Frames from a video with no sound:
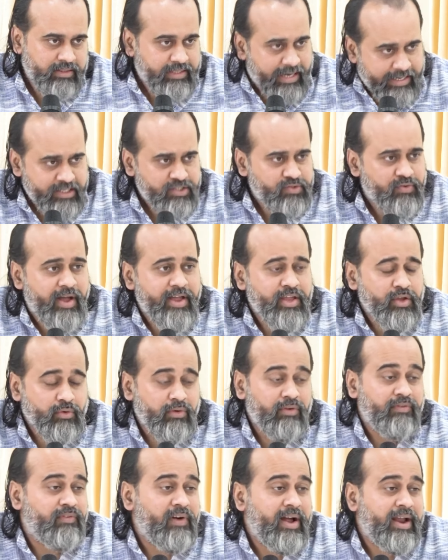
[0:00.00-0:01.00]
That is why you
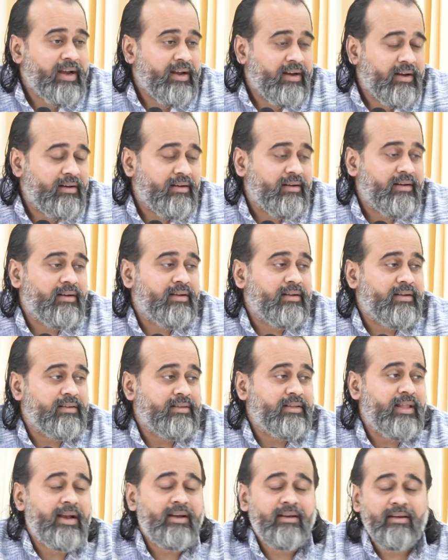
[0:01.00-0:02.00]
will find
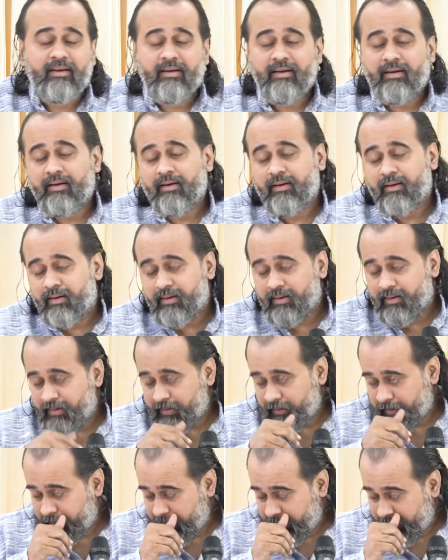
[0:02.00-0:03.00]
that
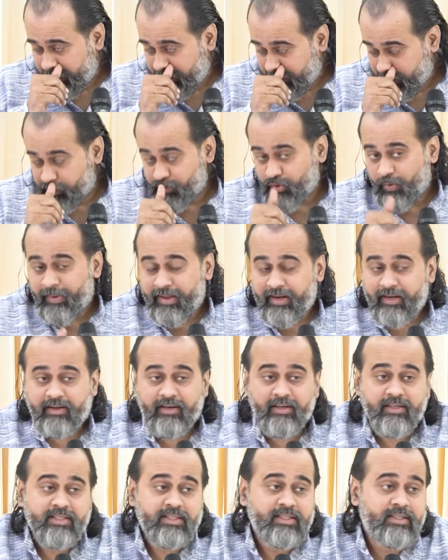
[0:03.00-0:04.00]
so many
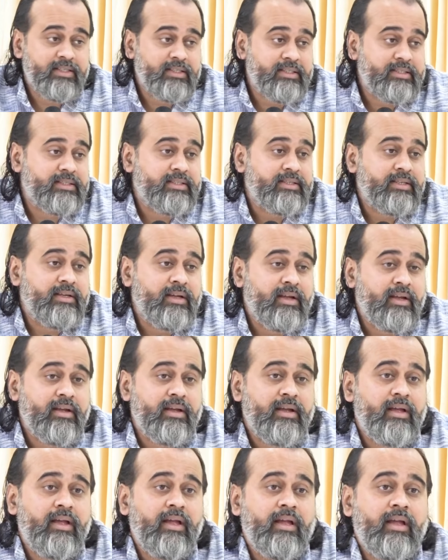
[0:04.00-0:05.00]
teachers
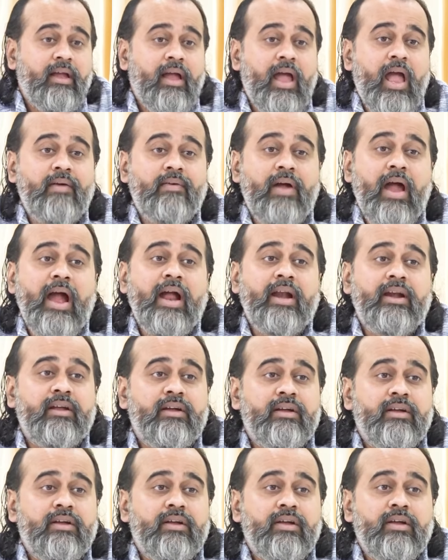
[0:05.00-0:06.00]
have had
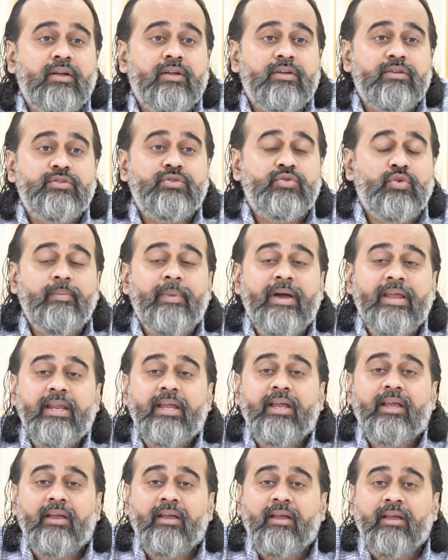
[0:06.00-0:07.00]
so
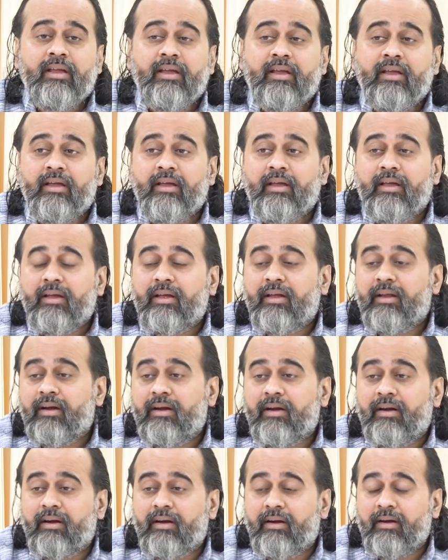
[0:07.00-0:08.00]
many
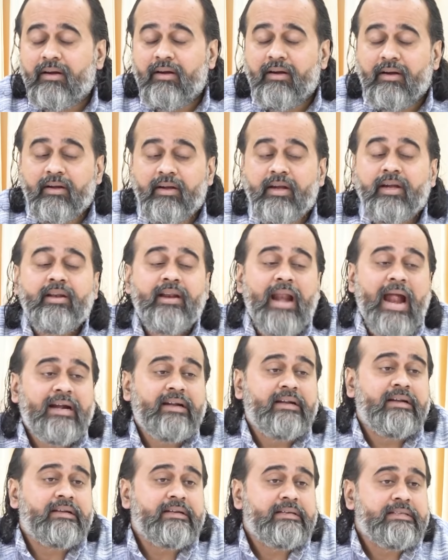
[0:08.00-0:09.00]

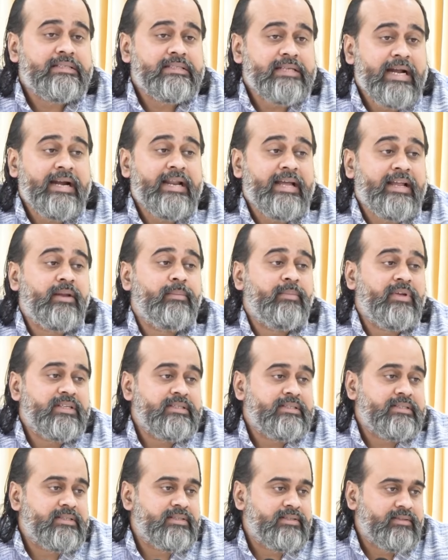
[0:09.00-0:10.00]
detractors and
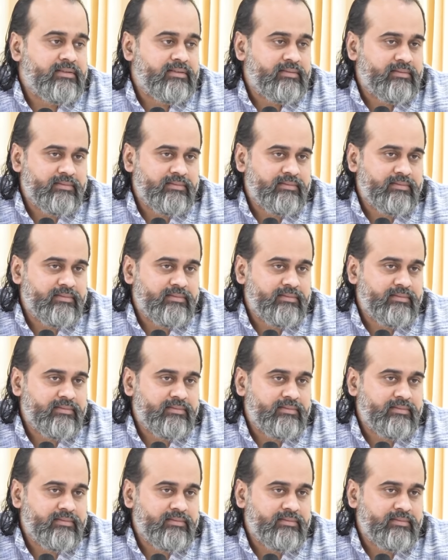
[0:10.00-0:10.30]
enemies.